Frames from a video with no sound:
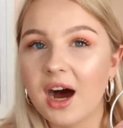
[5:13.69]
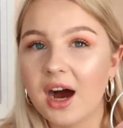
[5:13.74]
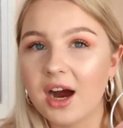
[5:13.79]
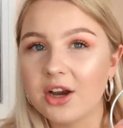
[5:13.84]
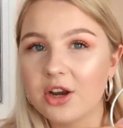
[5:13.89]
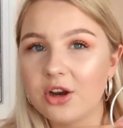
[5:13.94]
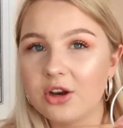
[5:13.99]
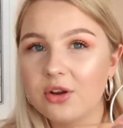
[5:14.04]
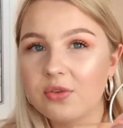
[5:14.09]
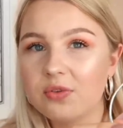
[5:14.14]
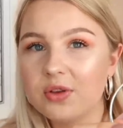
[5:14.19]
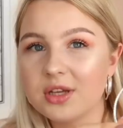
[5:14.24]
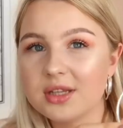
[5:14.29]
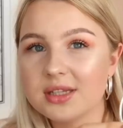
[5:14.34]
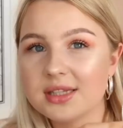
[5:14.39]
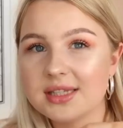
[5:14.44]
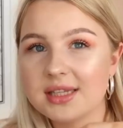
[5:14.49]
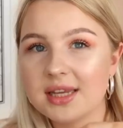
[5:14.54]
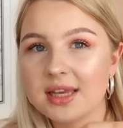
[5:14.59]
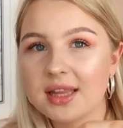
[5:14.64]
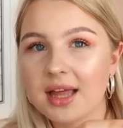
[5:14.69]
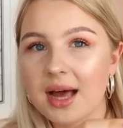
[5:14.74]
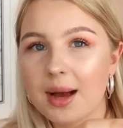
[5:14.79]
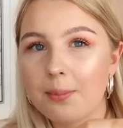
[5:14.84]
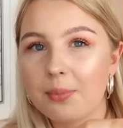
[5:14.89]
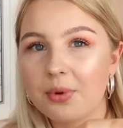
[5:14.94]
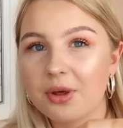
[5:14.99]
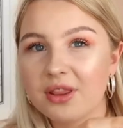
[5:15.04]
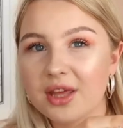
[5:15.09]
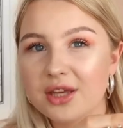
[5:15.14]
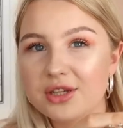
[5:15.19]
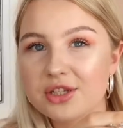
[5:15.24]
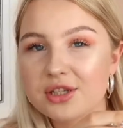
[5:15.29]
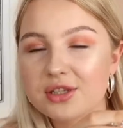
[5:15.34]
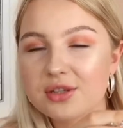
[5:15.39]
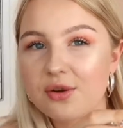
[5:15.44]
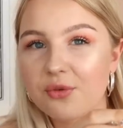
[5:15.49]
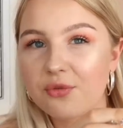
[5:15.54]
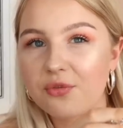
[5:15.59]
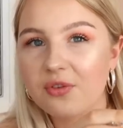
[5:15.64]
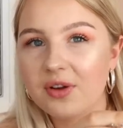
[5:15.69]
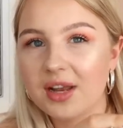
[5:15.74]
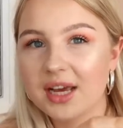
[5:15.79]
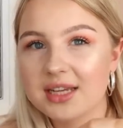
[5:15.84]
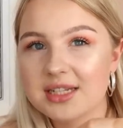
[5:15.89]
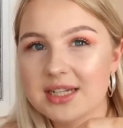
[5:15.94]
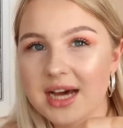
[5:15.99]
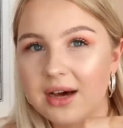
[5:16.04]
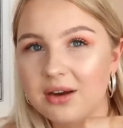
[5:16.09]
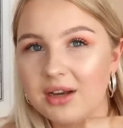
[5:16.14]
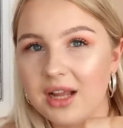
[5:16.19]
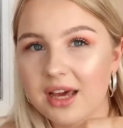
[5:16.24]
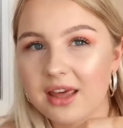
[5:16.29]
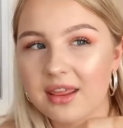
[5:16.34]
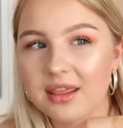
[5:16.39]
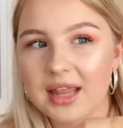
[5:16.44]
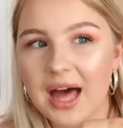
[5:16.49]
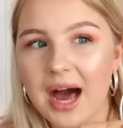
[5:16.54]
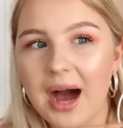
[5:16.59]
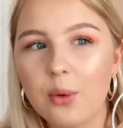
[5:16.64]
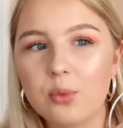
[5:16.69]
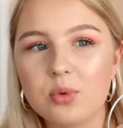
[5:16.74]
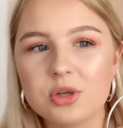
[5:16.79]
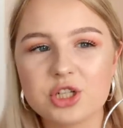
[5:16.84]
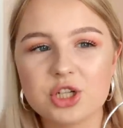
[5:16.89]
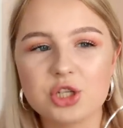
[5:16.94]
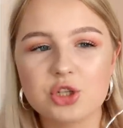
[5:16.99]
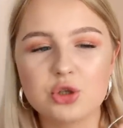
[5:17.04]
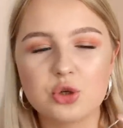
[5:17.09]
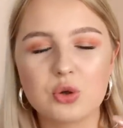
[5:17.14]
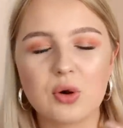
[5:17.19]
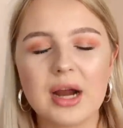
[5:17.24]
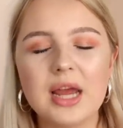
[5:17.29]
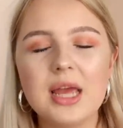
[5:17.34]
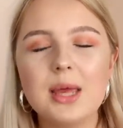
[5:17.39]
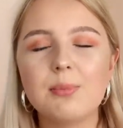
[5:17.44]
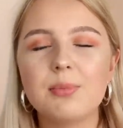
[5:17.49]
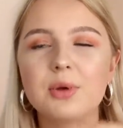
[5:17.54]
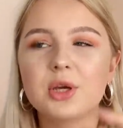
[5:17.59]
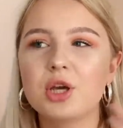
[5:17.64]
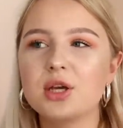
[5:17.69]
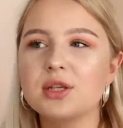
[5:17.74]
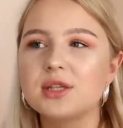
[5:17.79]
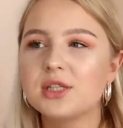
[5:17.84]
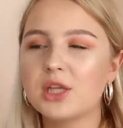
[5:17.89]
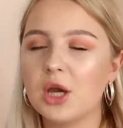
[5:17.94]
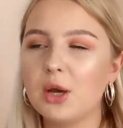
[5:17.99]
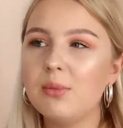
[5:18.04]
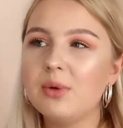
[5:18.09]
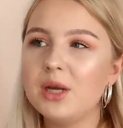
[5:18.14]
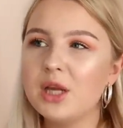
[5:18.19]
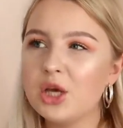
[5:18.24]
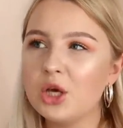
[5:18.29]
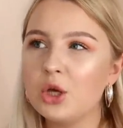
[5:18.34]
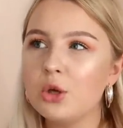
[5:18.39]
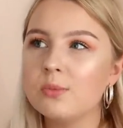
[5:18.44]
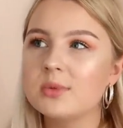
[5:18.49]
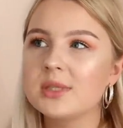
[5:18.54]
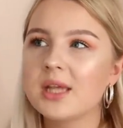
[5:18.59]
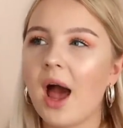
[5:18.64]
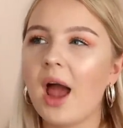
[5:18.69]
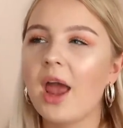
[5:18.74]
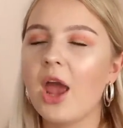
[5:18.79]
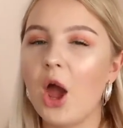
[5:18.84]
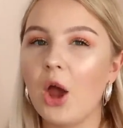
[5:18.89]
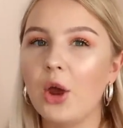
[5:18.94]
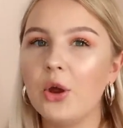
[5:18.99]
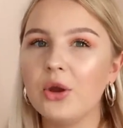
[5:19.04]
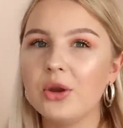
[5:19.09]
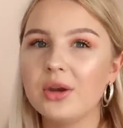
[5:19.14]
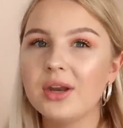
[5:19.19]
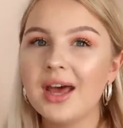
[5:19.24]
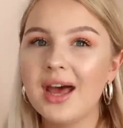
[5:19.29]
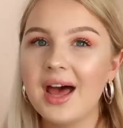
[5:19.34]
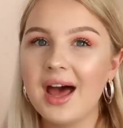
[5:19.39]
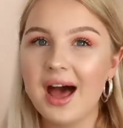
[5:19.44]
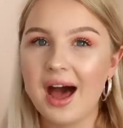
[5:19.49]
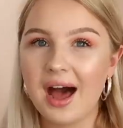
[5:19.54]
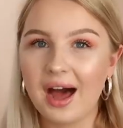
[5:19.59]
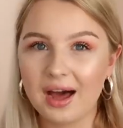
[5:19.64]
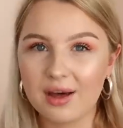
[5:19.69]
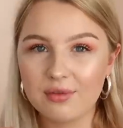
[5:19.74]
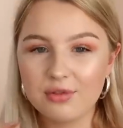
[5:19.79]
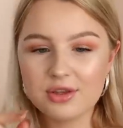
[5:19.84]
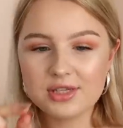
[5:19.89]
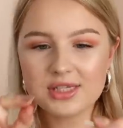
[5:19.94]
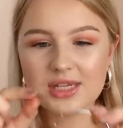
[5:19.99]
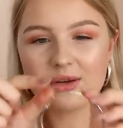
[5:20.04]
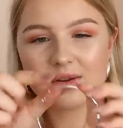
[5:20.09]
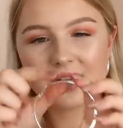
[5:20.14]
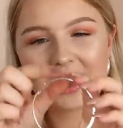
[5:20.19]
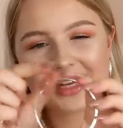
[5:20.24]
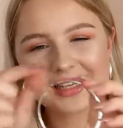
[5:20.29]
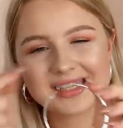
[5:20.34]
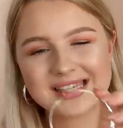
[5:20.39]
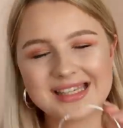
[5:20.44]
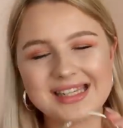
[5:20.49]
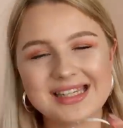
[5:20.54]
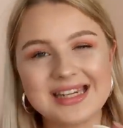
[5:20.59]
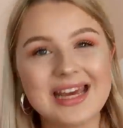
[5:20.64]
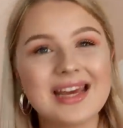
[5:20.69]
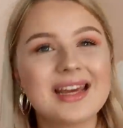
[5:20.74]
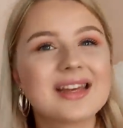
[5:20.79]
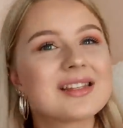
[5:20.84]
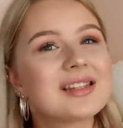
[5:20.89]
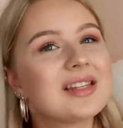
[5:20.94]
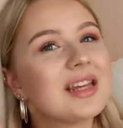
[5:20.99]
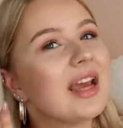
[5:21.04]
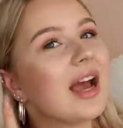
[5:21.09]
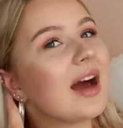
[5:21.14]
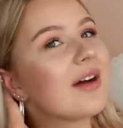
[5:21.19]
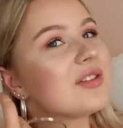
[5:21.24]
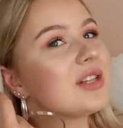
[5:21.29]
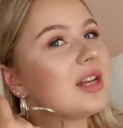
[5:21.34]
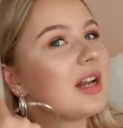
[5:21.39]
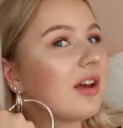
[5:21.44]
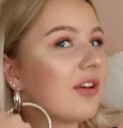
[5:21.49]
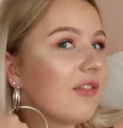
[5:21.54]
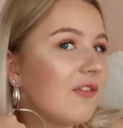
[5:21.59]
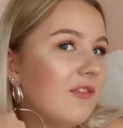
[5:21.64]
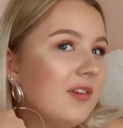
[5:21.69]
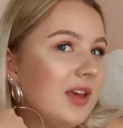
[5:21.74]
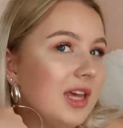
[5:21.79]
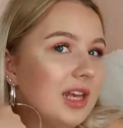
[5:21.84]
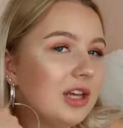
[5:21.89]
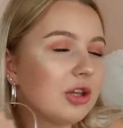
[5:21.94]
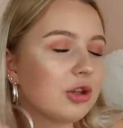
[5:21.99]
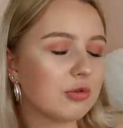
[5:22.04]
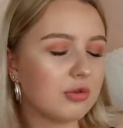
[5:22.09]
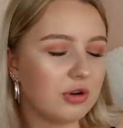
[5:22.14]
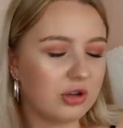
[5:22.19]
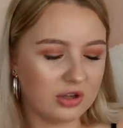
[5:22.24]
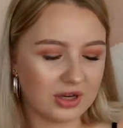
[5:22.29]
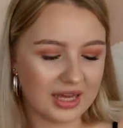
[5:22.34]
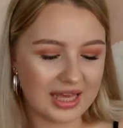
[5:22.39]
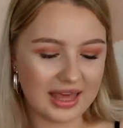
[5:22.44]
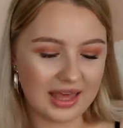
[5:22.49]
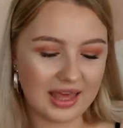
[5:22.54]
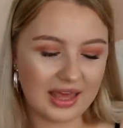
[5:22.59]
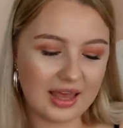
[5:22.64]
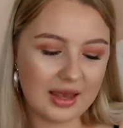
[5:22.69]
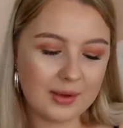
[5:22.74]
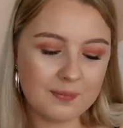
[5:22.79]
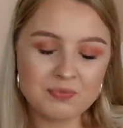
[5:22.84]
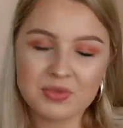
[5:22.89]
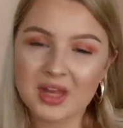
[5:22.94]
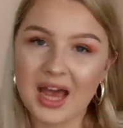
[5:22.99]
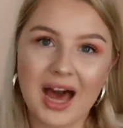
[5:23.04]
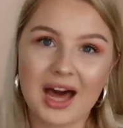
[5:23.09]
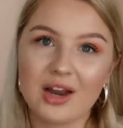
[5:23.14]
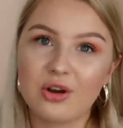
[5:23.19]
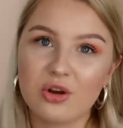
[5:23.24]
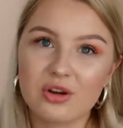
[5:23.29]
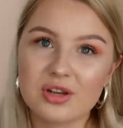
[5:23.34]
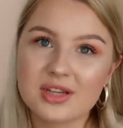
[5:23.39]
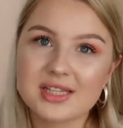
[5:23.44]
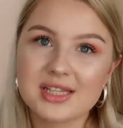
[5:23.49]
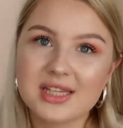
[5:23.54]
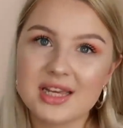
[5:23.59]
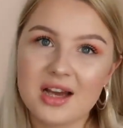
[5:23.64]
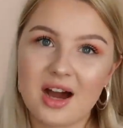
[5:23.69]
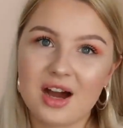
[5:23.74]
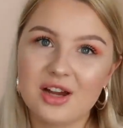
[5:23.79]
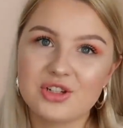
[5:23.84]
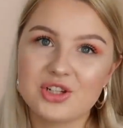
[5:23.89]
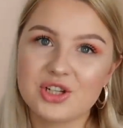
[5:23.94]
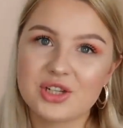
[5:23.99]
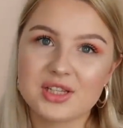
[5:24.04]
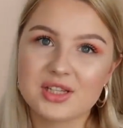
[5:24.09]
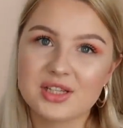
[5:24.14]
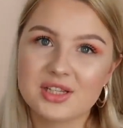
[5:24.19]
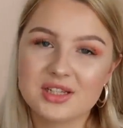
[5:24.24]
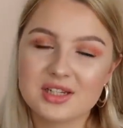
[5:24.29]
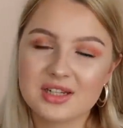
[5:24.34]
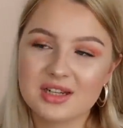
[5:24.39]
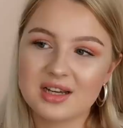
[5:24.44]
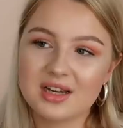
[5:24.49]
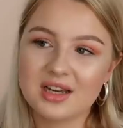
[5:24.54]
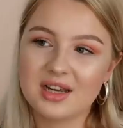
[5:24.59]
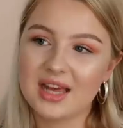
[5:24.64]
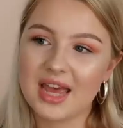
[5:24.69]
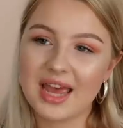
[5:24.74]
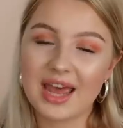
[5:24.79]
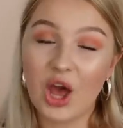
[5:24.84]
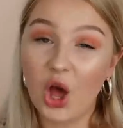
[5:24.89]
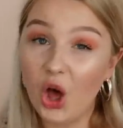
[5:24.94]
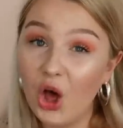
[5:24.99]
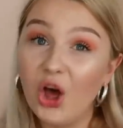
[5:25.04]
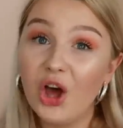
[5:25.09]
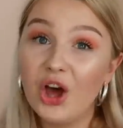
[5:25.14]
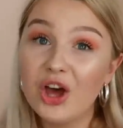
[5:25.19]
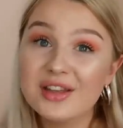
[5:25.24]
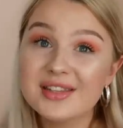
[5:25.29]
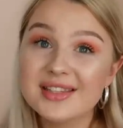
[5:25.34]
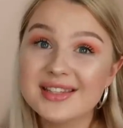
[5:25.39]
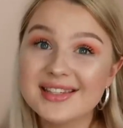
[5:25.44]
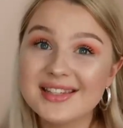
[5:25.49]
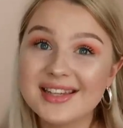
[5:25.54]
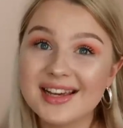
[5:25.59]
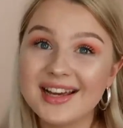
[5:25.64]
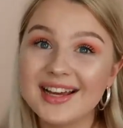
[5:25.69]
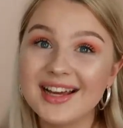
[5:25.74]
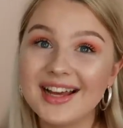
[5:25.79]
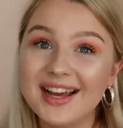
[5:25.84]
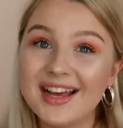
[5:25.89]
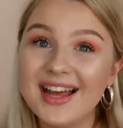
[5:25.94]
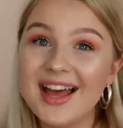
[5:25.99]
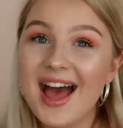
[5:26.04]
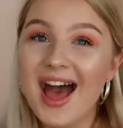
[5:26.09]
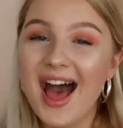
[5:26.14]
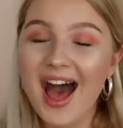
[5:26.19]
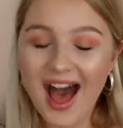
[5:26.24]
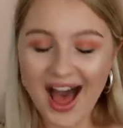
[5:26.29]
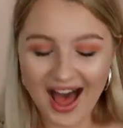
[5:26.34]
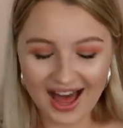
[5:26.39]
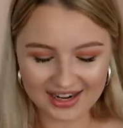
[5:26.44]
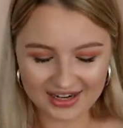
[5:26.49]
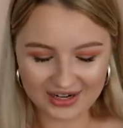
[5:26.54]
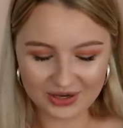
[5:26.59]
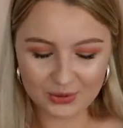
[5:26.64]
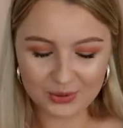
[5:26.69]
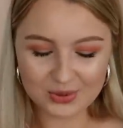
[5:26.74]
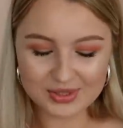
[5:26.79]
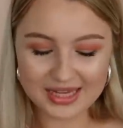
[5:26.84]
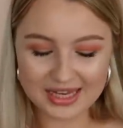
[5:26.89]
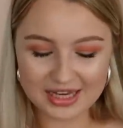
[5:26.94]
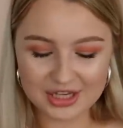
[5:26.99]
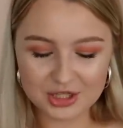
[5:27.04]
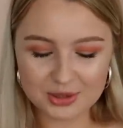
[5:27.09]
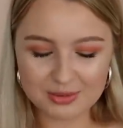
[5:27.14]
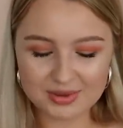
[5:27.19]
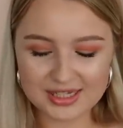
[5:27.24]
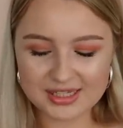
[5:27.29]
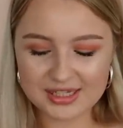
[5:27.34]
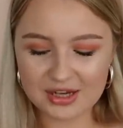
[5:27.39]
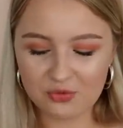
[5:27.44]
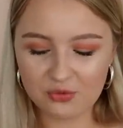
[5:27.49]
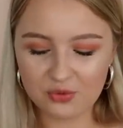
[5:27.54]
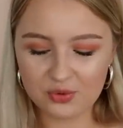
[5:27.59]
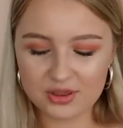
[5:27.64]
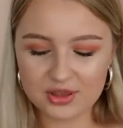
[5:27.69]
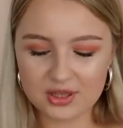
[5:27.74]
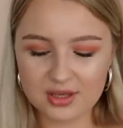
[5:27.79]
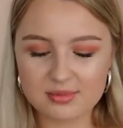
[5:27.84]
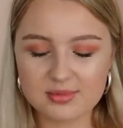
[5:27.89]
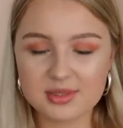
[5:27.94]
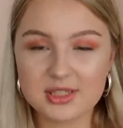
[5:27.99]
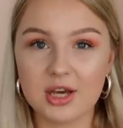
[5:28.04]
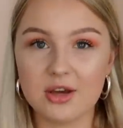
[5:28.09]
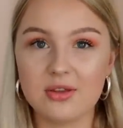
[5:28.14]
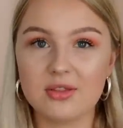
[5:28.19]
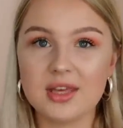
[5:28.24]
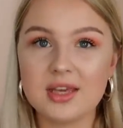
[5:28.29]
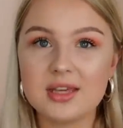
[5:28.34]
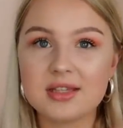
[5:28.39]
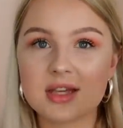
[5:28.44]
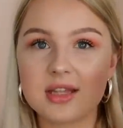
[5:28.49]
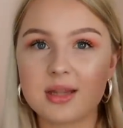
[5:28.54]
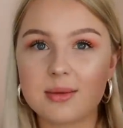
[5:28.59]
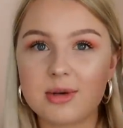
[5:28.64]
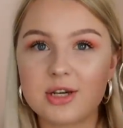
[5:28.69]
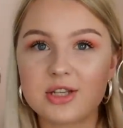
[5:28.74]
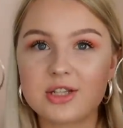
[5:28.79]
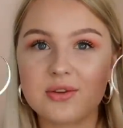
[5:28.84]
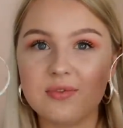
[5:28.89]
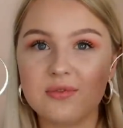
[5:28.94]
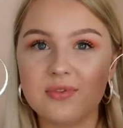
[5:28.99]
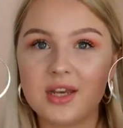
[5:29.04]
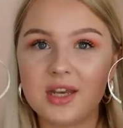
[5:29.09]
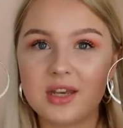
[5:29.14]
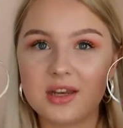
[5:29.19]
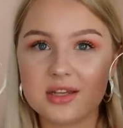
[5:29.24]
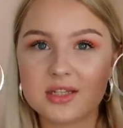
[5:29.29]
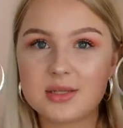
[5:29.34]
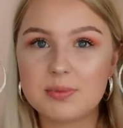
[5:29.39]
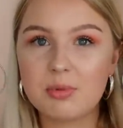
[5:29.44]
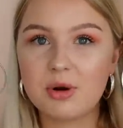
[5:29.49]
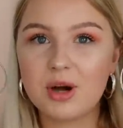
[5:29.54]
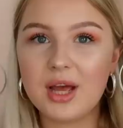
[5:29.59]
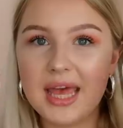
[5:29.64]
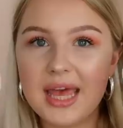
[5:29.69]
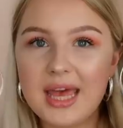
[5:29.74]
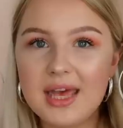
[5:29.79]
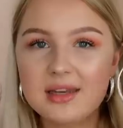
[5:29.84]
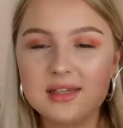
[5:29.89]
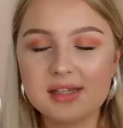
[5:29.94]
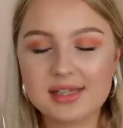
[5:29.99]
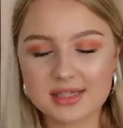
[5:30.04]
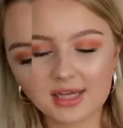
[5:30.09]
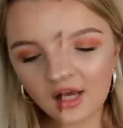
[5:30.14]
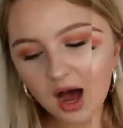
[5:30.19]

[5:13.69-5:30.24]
I don't know if you can see that, but they just flick down like that, which is great because so many hoops I own have those little like sticks that you have to like feed through your ear. And honestly, it hurts and I always injure myself with them. So these are the most convenient to put in.